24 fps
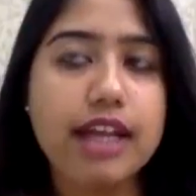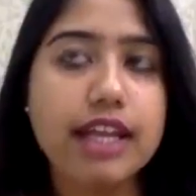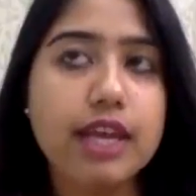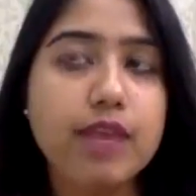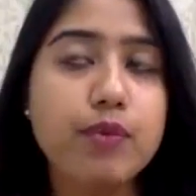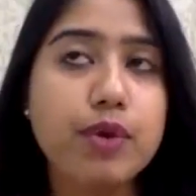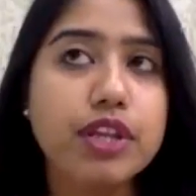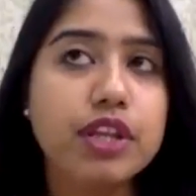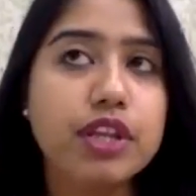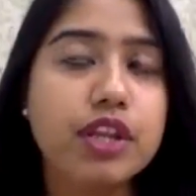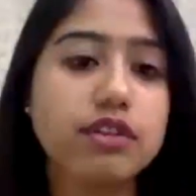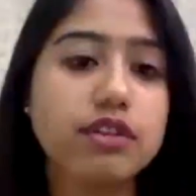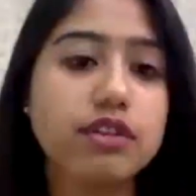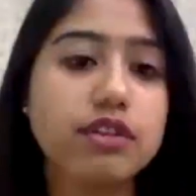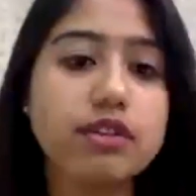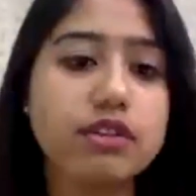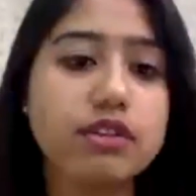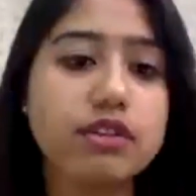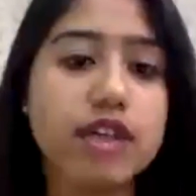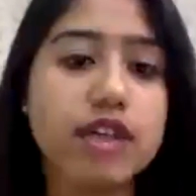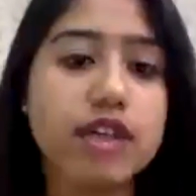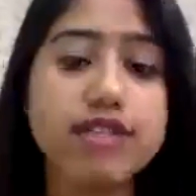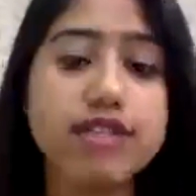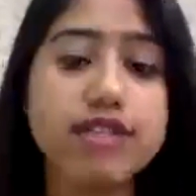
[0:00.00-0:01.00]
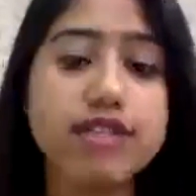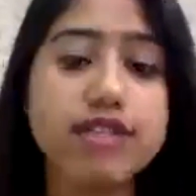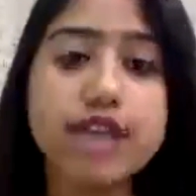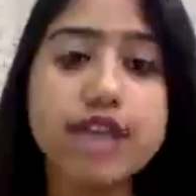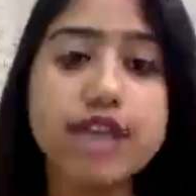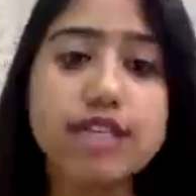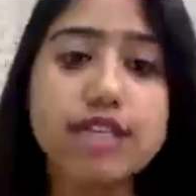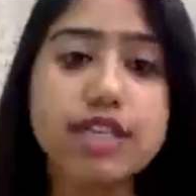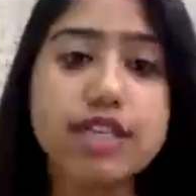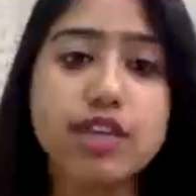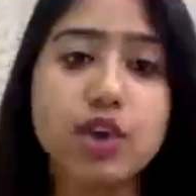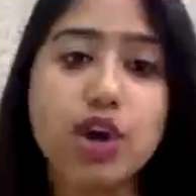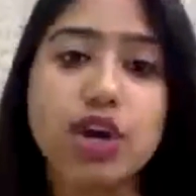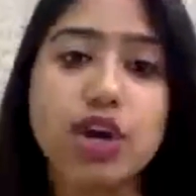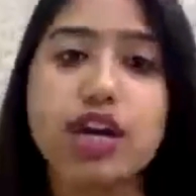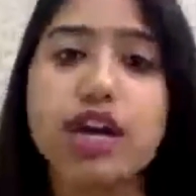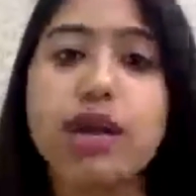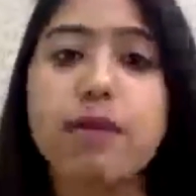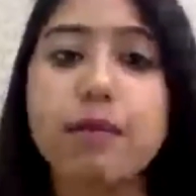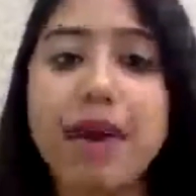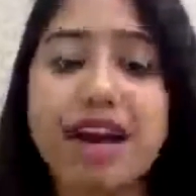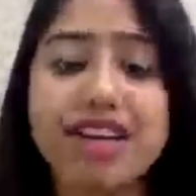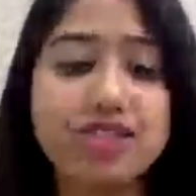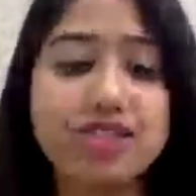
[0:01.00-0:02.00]
and be good with
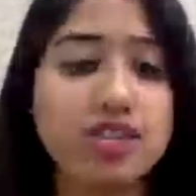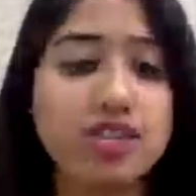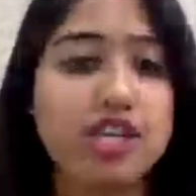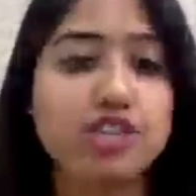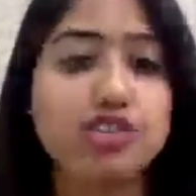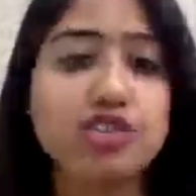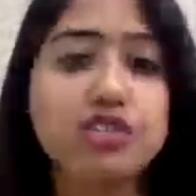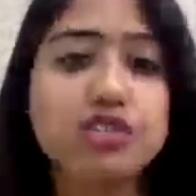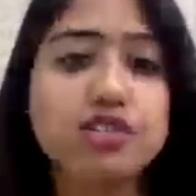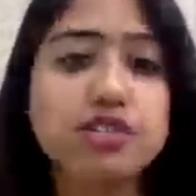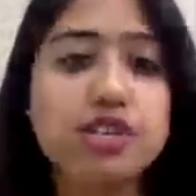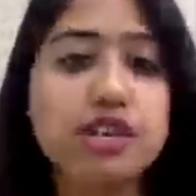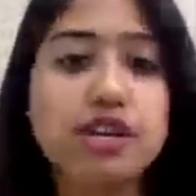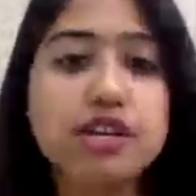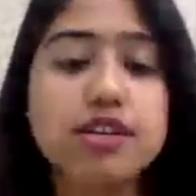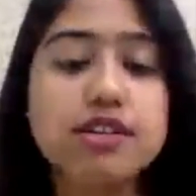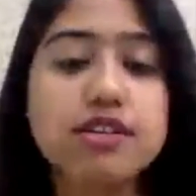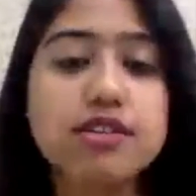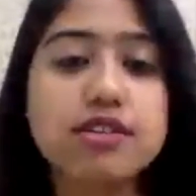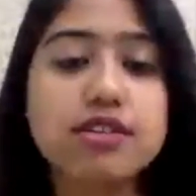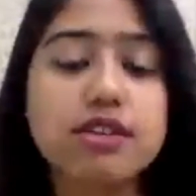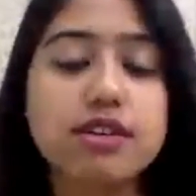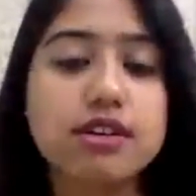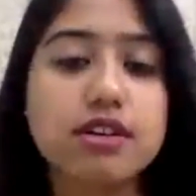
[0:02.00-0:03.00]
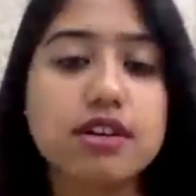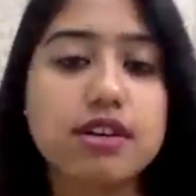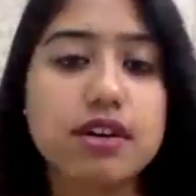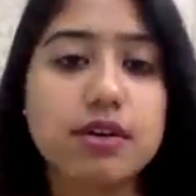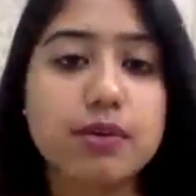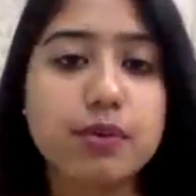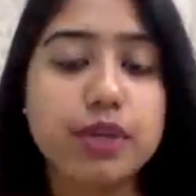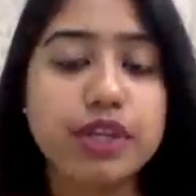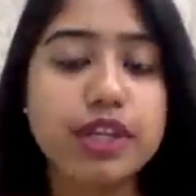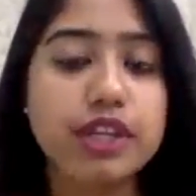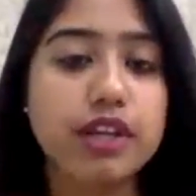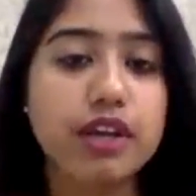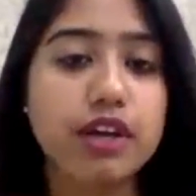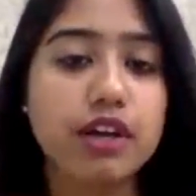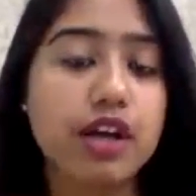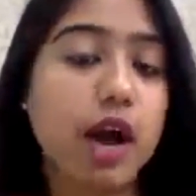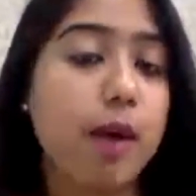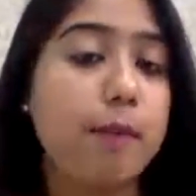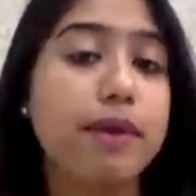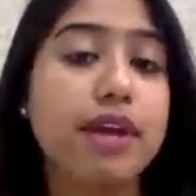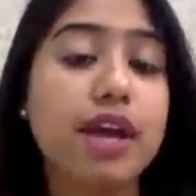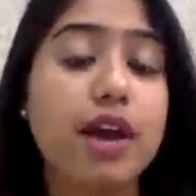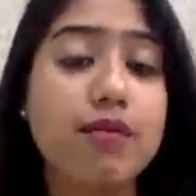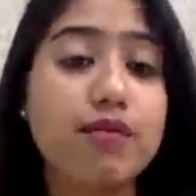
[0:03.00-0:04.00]
exercising your imagination skills,
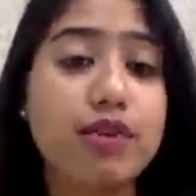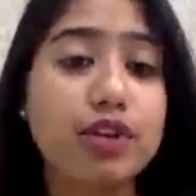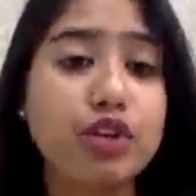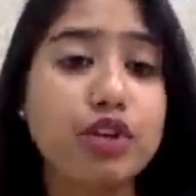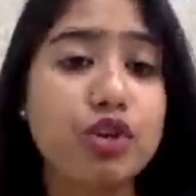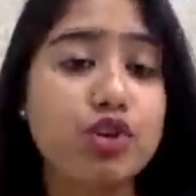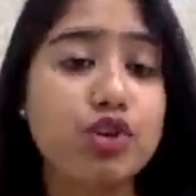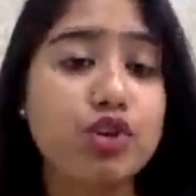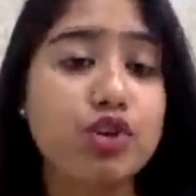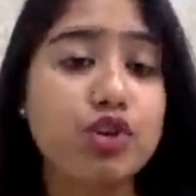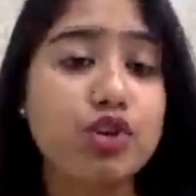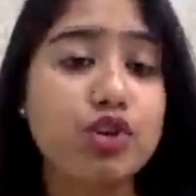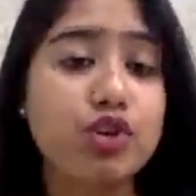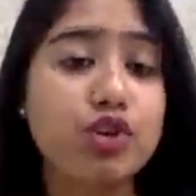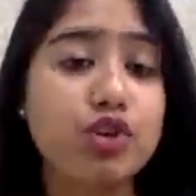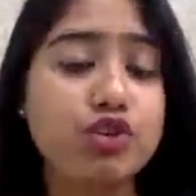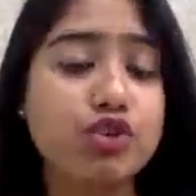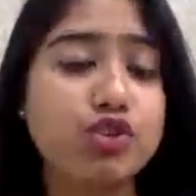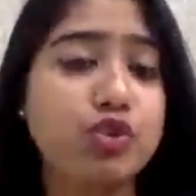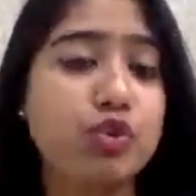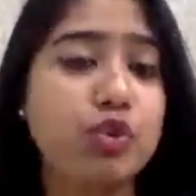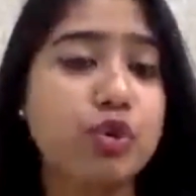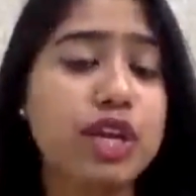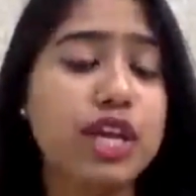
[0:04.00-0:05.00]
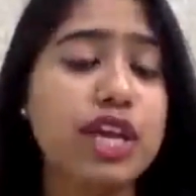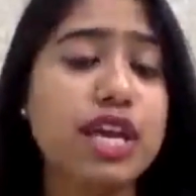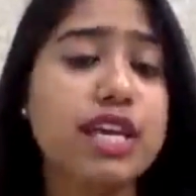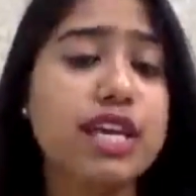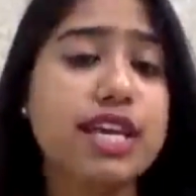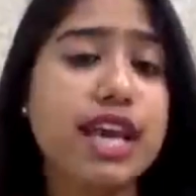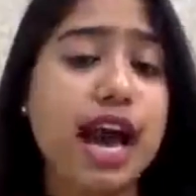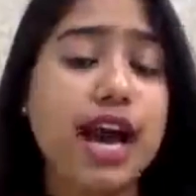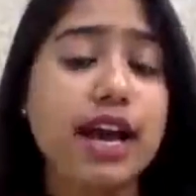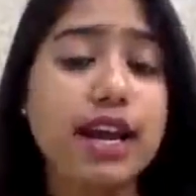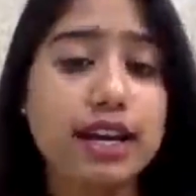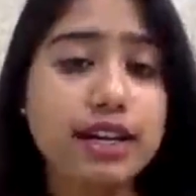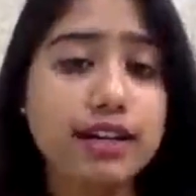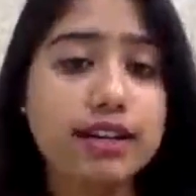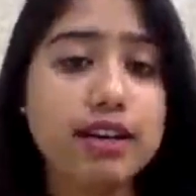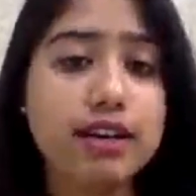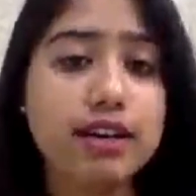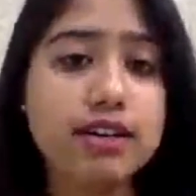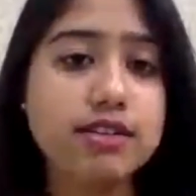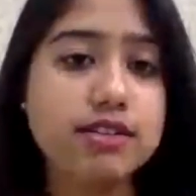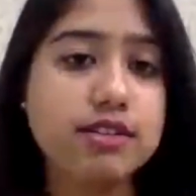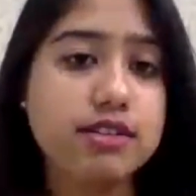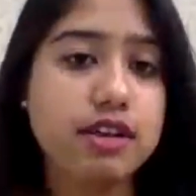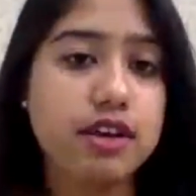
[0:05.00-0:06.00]
with coming up with those unique
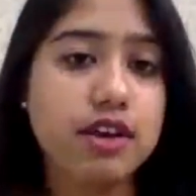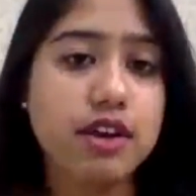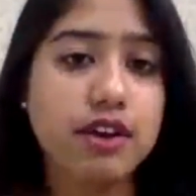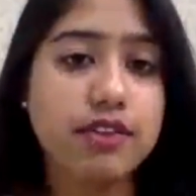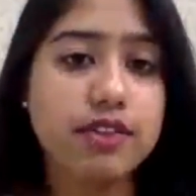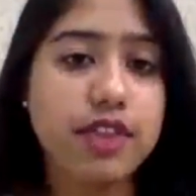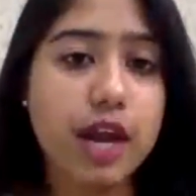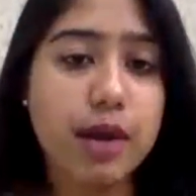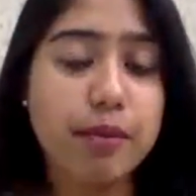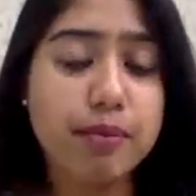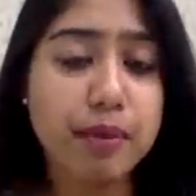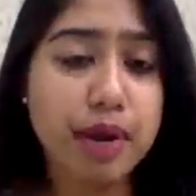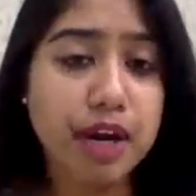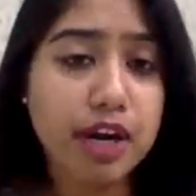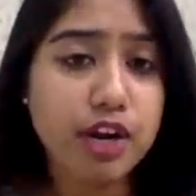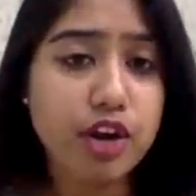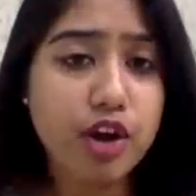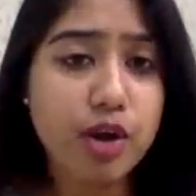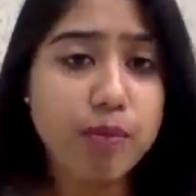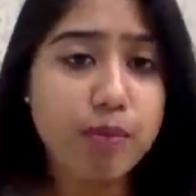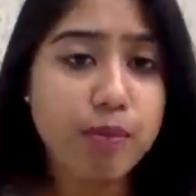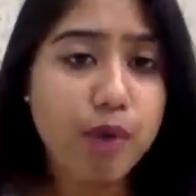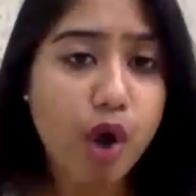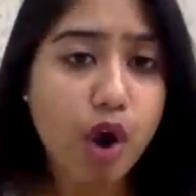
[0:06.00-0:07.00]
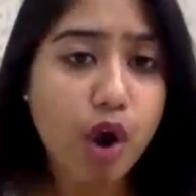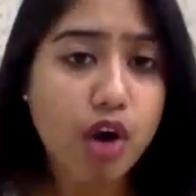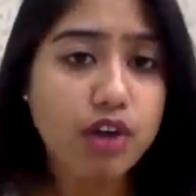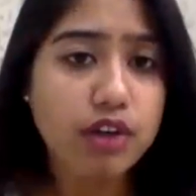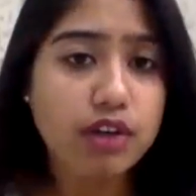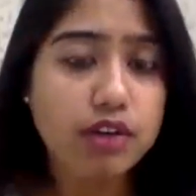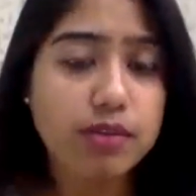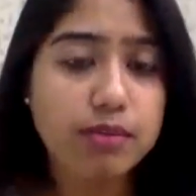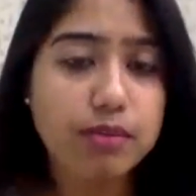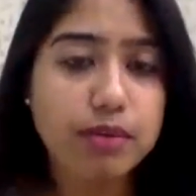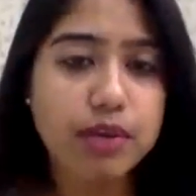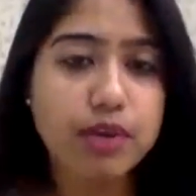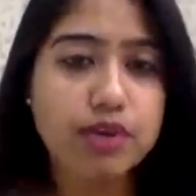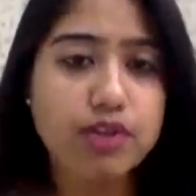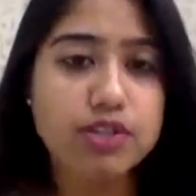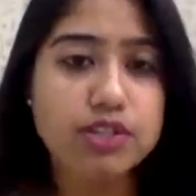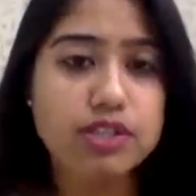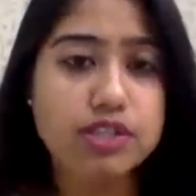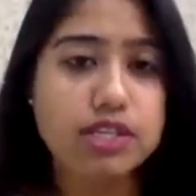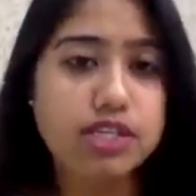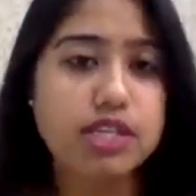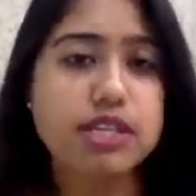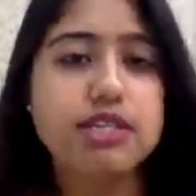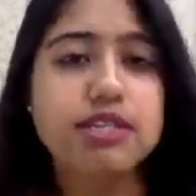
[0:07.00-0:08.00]
characters that build your plot, because
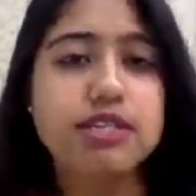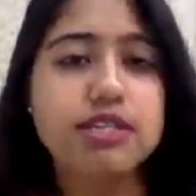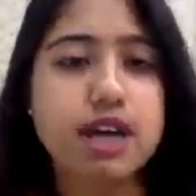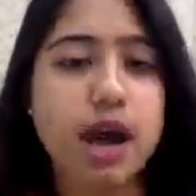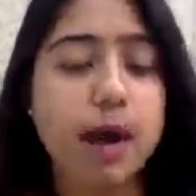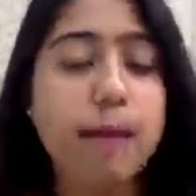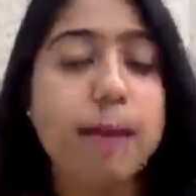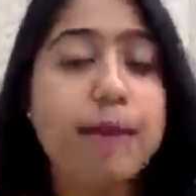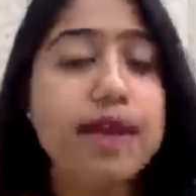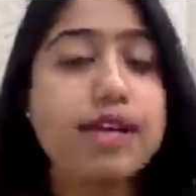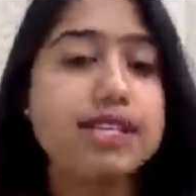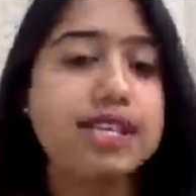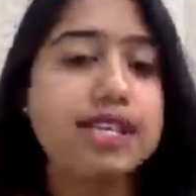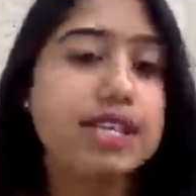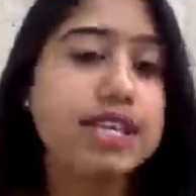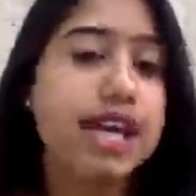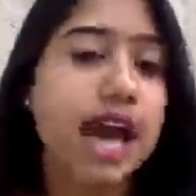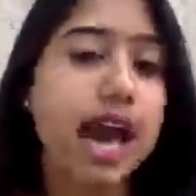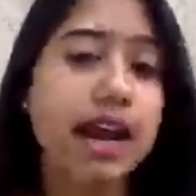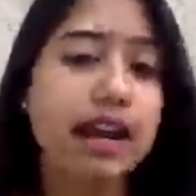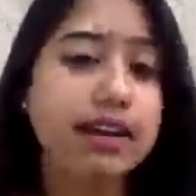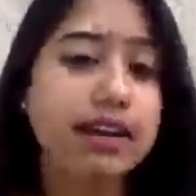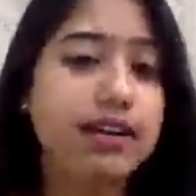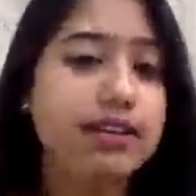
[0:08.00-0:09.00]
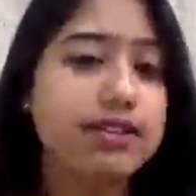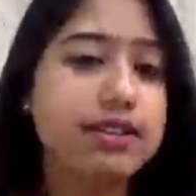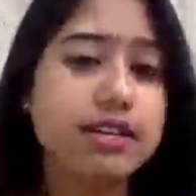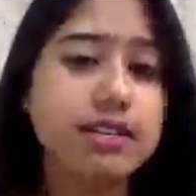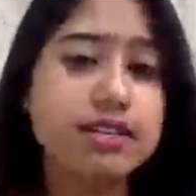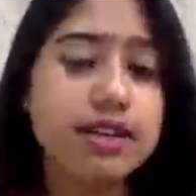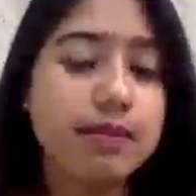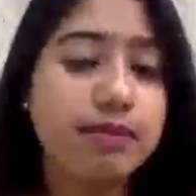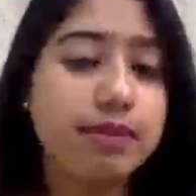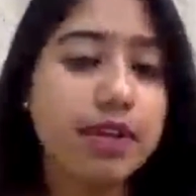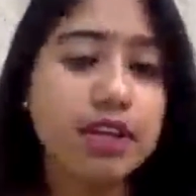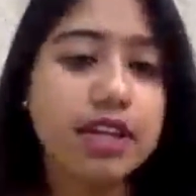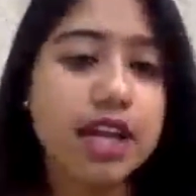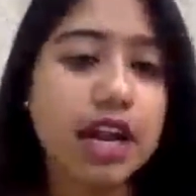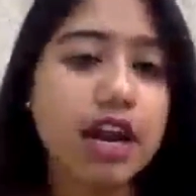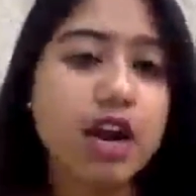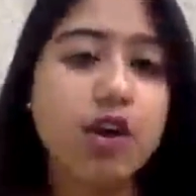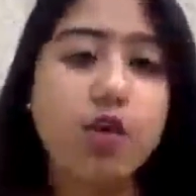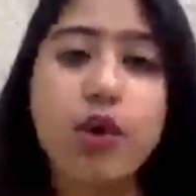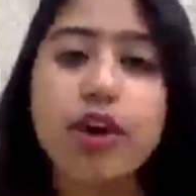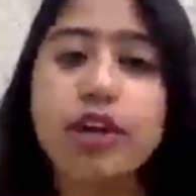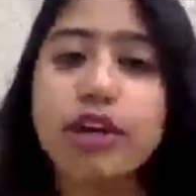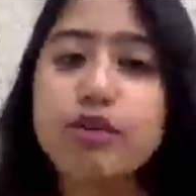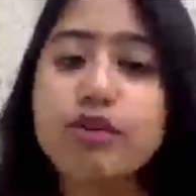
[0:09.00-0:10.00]
these amazing characters are something that are
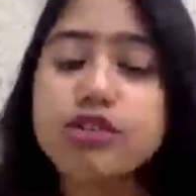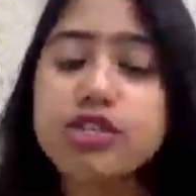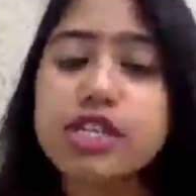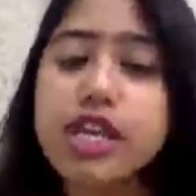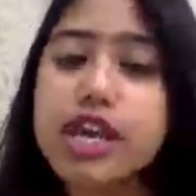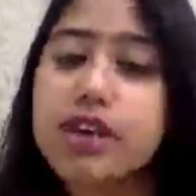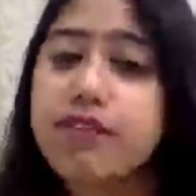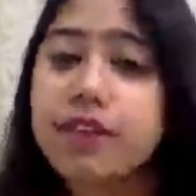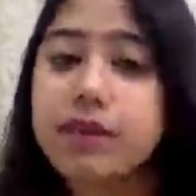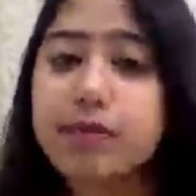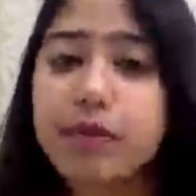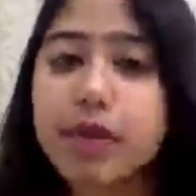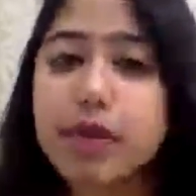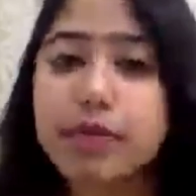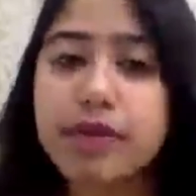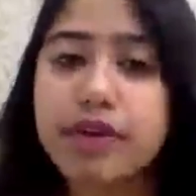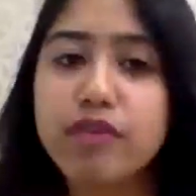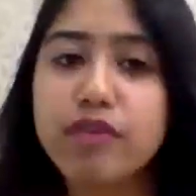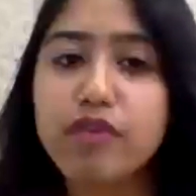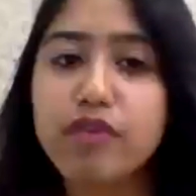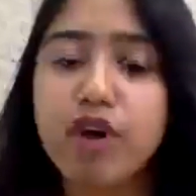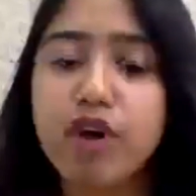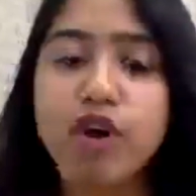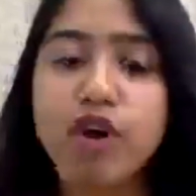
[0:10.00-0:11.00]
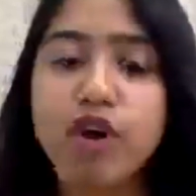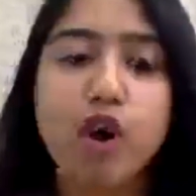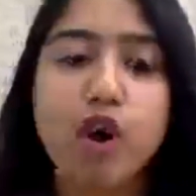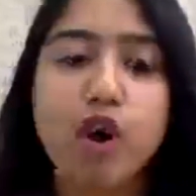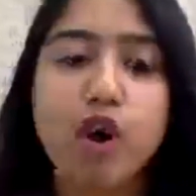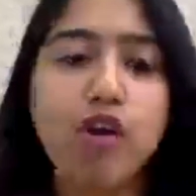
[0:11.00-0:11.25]
going to stay with people for long.